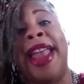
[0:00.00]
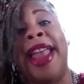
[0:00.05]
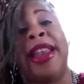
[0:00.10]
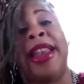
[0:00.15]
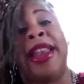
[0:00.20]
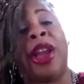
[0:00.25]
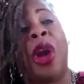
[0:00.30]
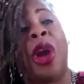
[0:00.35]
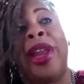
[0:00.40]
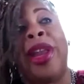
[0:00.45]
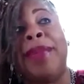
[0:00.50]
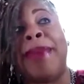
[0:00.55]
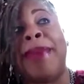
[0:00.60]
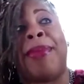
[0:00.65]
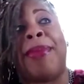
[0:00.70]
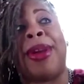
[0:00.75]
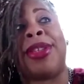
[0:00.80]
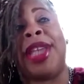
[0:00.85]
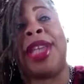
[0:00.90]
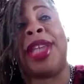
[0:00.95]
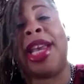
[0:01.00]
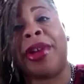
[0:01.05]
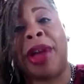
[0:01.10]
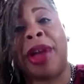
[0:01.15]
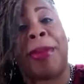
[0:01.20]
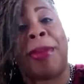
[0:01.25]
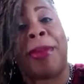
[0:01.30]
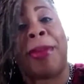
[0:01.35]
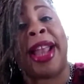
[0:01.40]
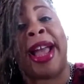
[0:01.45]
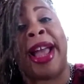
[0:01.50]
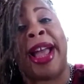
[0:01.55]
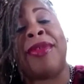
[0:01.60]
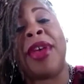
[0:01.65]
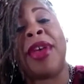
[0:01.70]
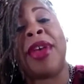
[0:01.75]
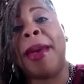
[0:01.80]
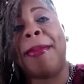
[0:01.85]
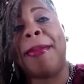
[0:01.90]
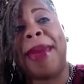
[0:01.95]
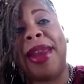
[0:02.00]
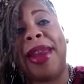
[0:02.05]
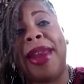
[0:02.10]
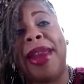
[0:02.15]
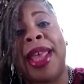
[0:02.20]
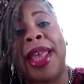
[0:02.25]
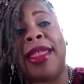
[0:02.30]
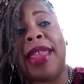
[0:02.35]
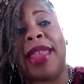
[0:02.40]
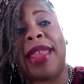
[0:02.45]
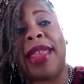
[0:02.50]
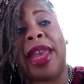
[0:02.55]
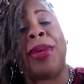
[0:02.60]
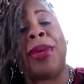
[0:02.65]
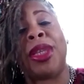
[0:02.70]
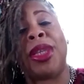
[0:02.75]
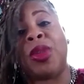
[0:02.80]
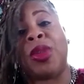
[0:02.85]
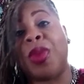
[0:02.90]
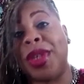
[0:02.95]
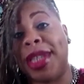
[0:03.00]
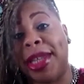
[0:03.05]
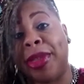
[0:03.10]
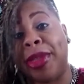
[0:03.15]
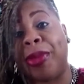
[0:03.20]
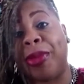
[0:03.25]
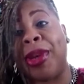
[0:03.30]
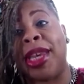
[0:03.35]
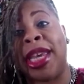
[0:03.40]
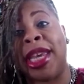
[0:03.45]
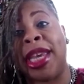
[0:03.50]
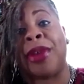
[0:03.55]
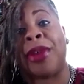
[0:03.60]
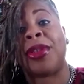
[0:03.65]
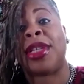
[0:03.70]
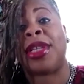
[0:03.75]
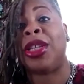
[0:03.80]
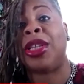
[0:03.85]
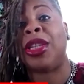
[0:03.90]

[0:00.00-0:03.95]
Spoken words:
currently my particular company that I've been with, it'll be 23 years in